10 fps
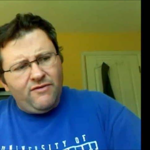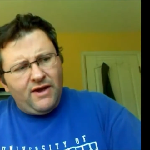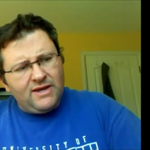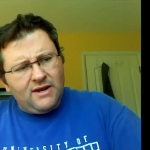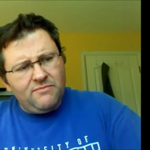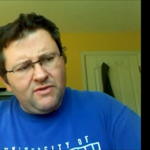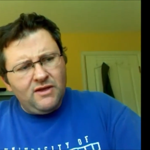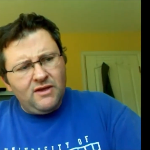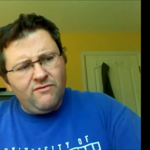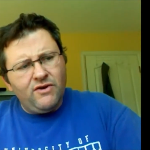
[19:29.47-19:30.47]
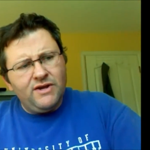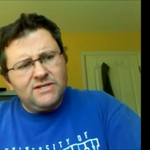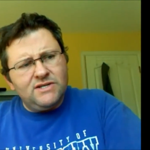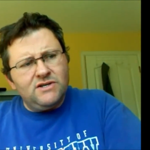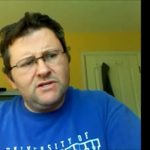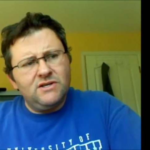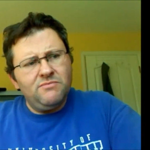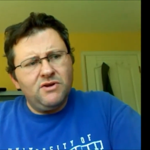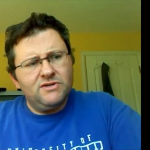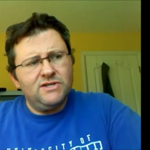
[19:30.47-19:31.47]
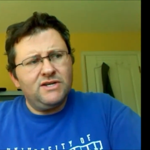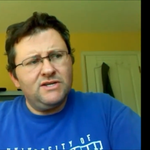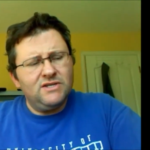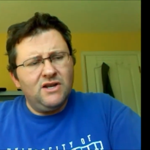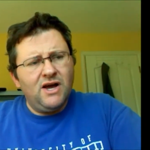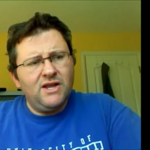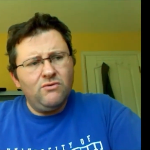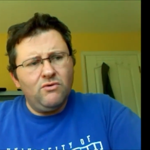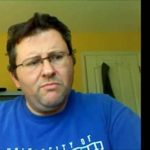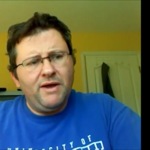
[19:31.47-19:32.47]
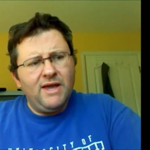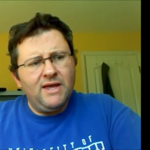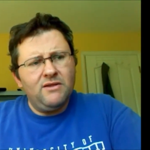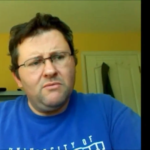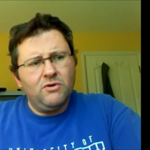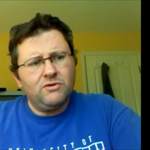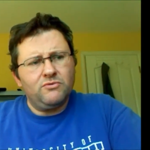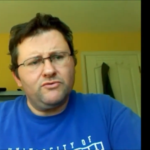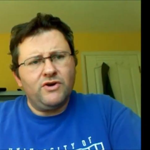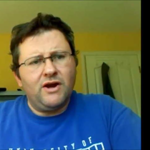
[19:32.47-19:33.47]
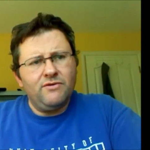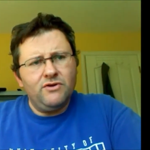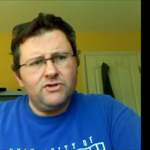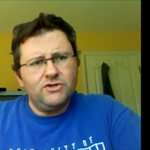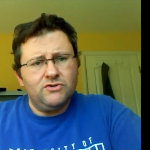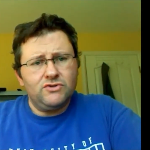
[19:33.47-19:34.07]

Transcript: In fact, I'm thinking very seriously, because it is not dual band and the multiple driver